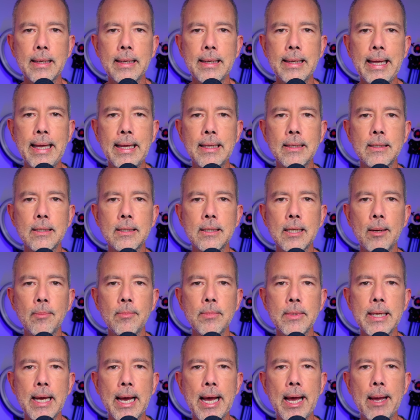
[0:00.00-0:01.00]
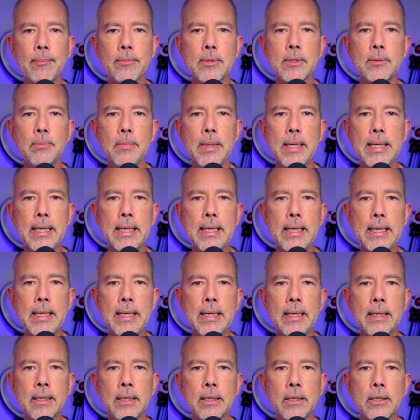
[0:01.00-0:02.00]
can sometimes
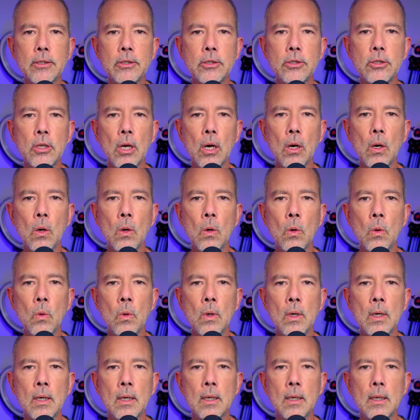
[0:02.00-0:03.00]
be so